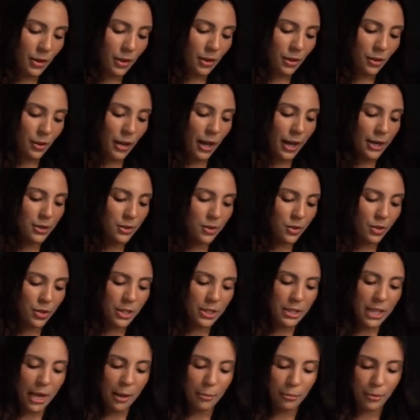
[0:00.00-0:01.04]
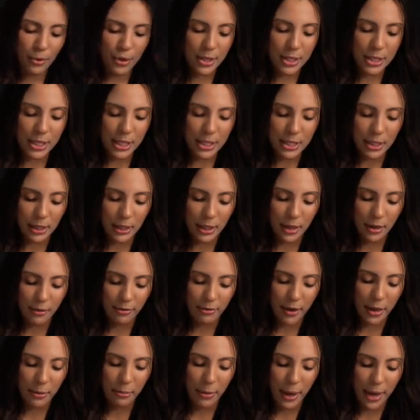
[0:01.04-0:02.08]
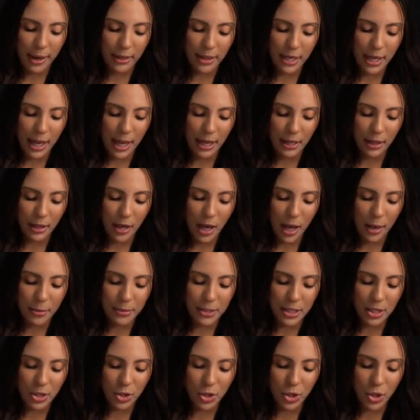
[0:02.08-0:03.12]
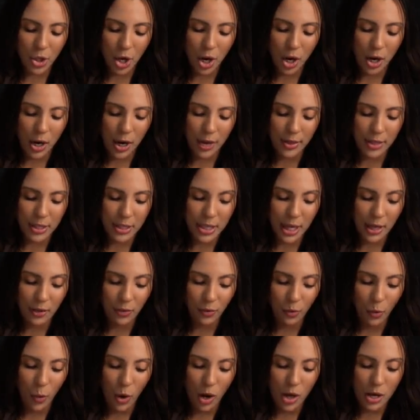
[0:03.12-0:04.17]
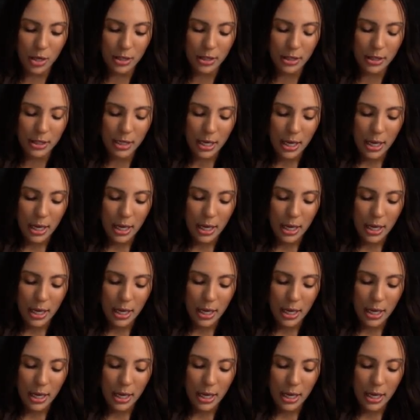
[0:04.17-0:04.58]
Okay, so the Temperance is clarified by the Eight of Cups, the Star, and the Ten of Wands.